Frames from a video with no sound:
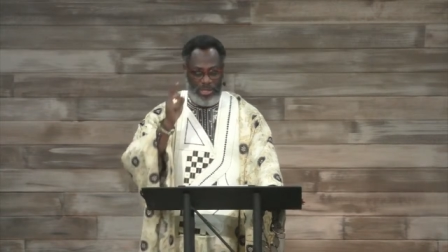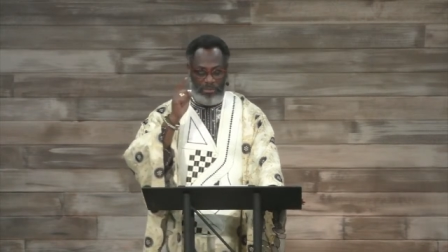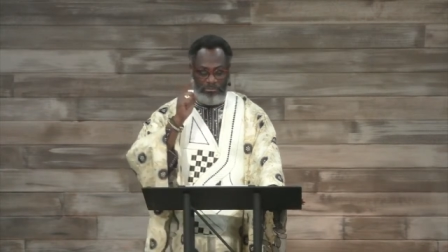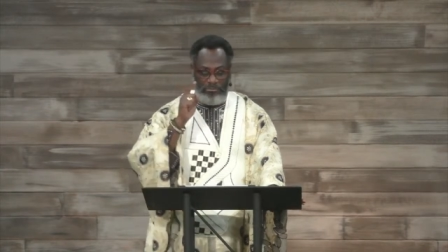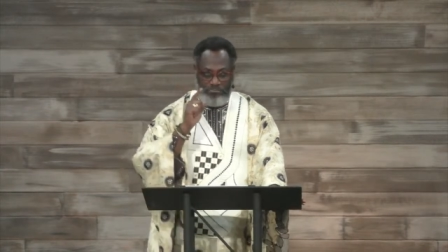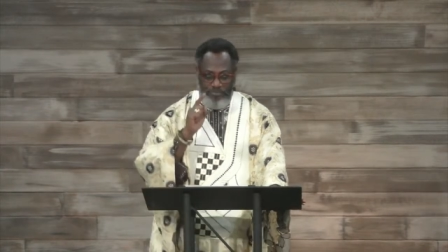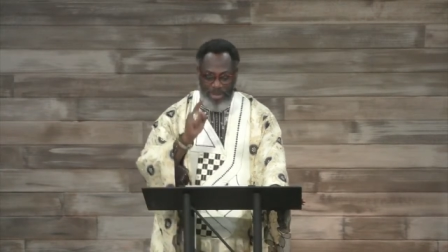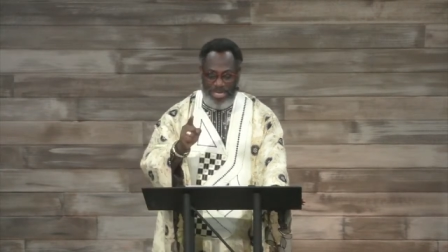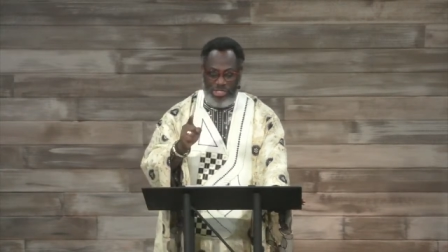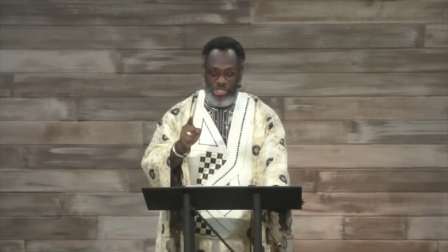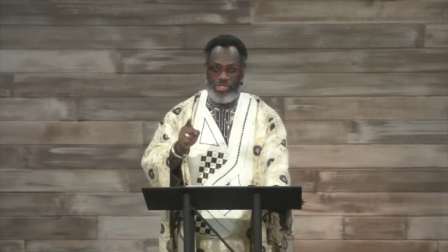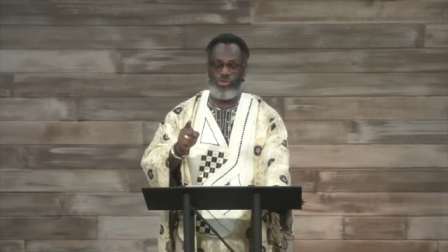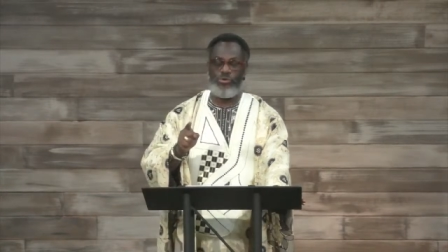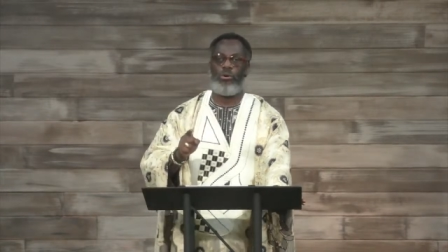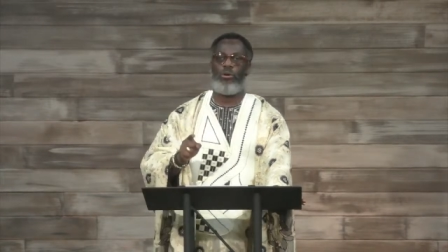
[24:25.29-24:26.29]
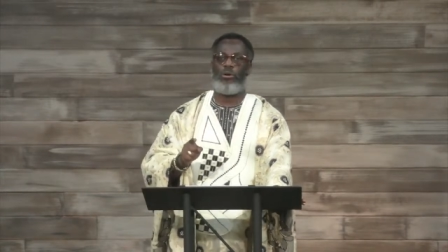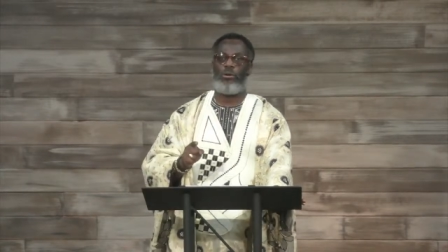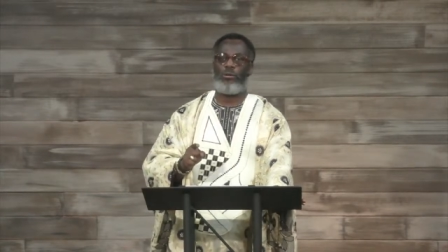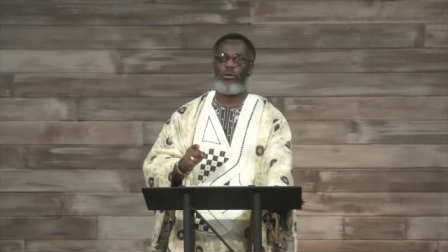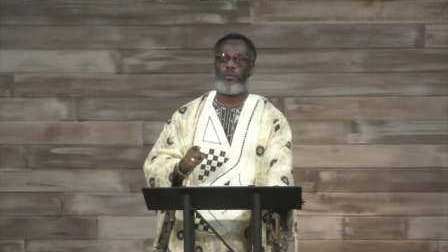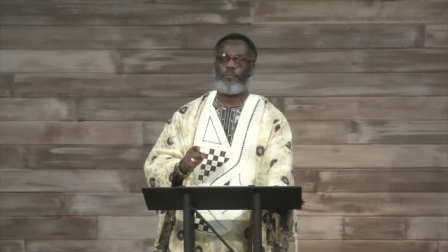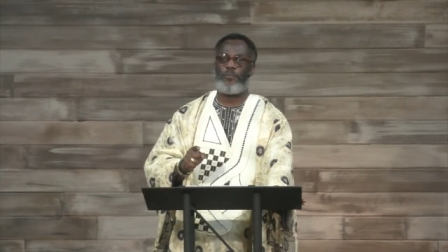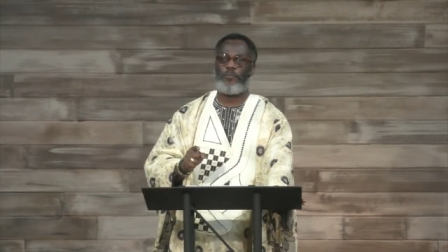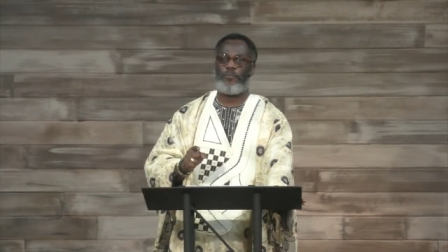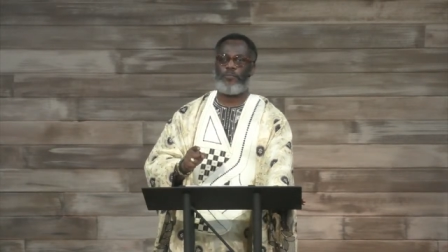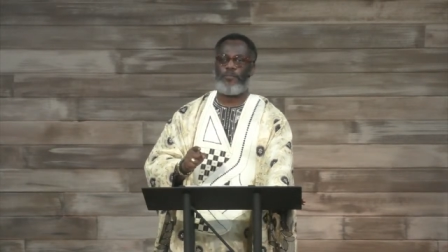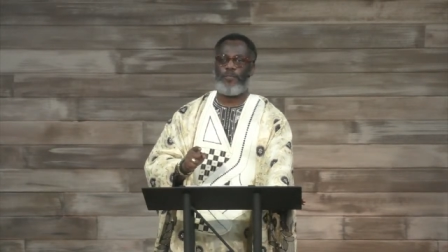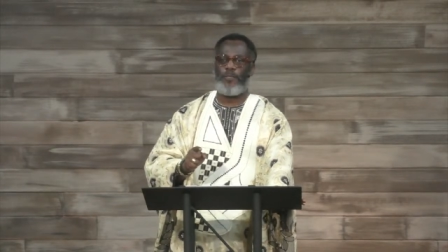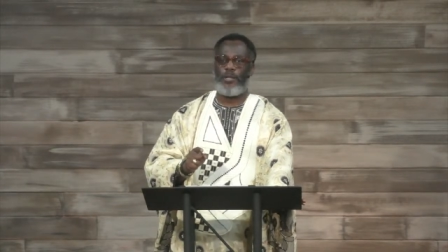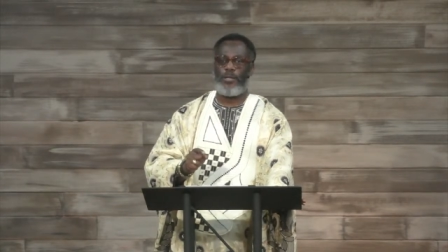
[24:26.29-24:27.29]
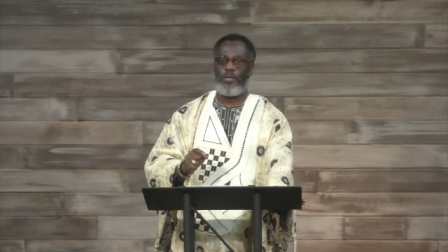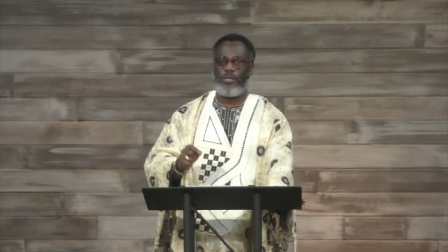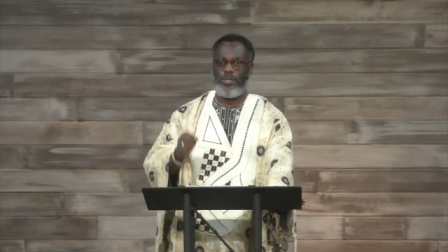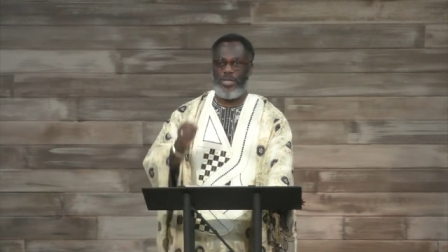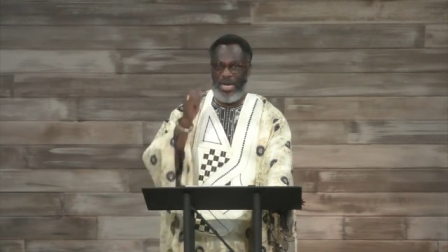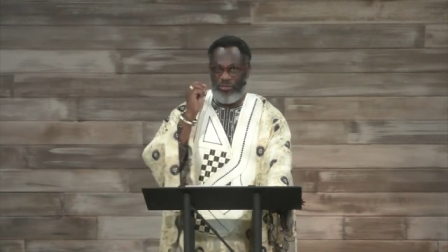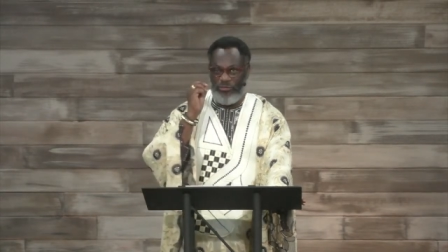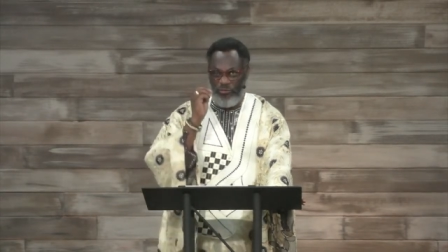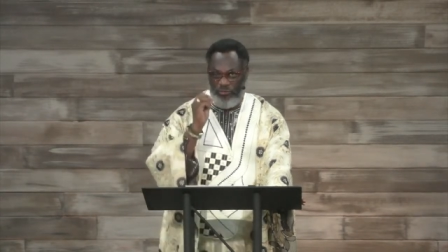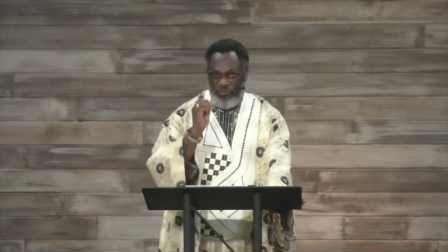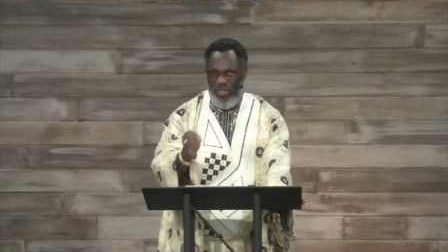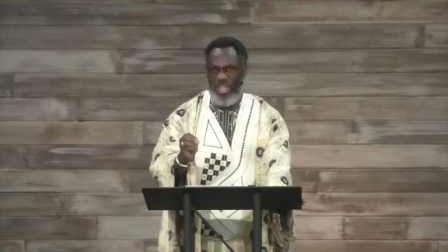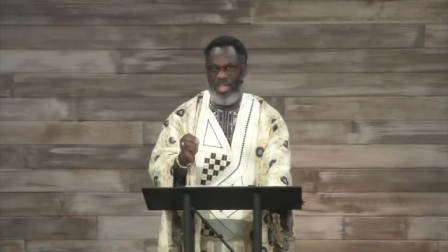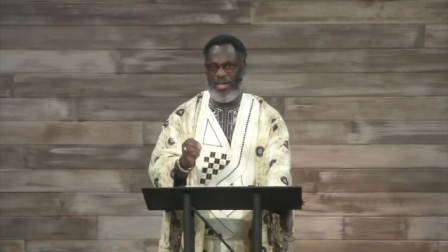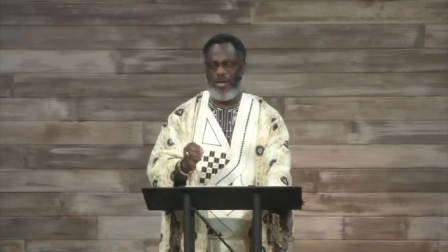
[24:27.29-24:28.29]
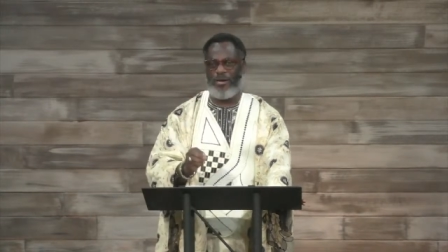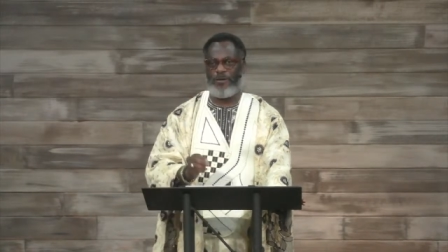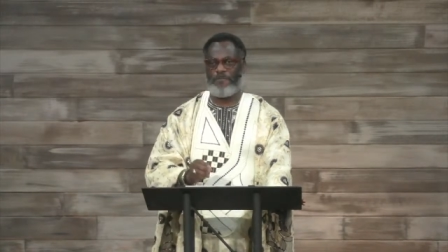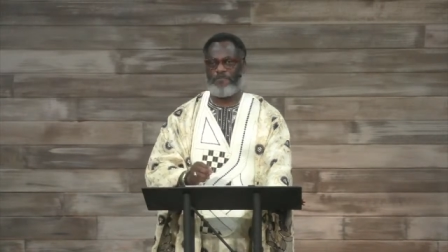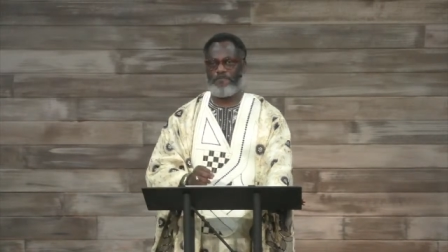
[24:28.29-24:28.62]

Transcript: make sure that fear,